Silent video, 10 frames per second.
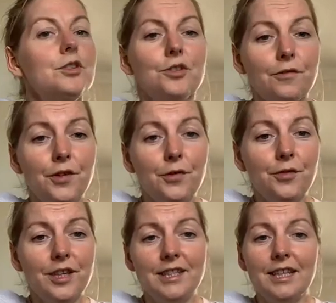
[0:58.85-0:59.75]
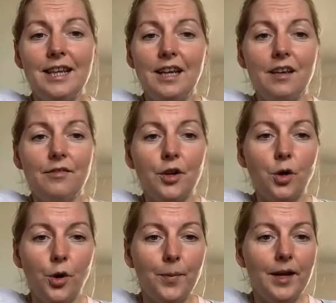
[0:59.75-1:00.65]
So feel free to leave a
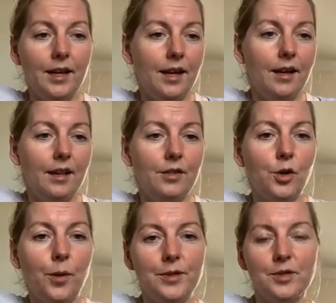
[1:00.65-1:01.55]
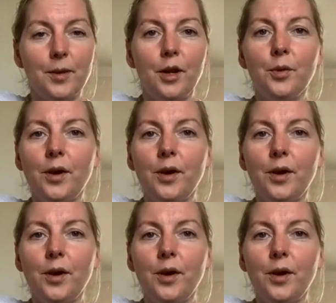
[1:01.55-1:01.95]
comment in the comments below,